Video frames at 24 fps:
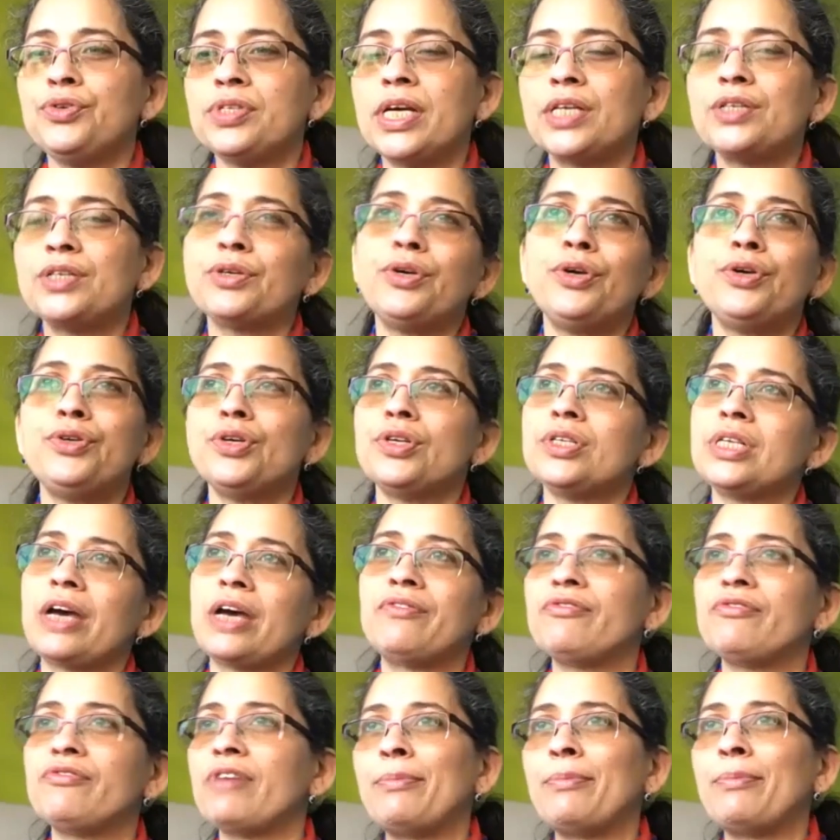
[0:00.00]
that, oh, you don't have a
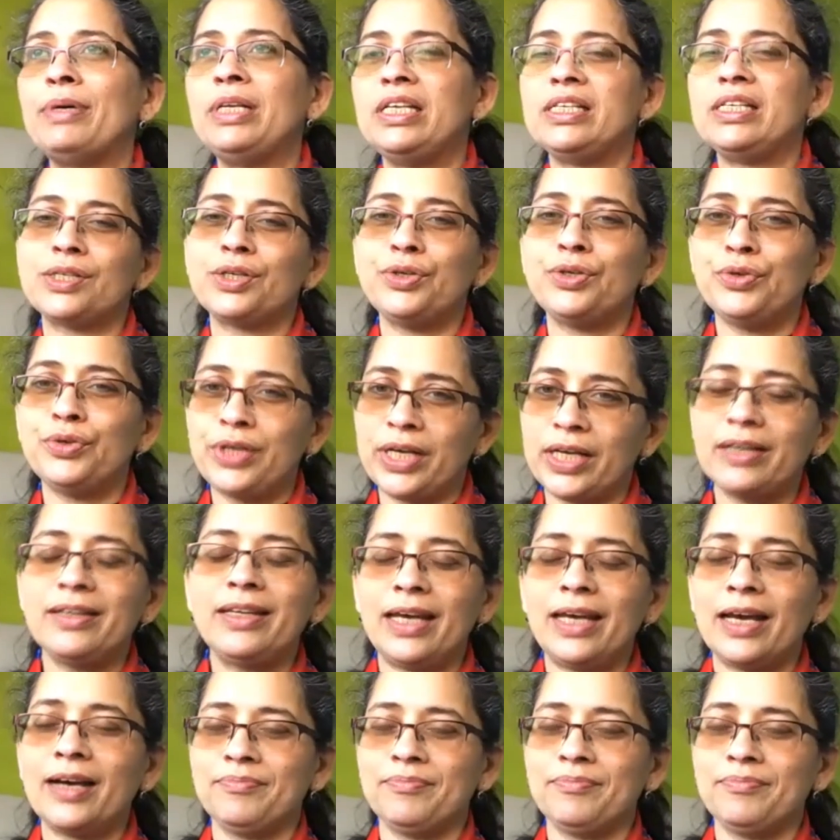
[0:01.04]
family, you can,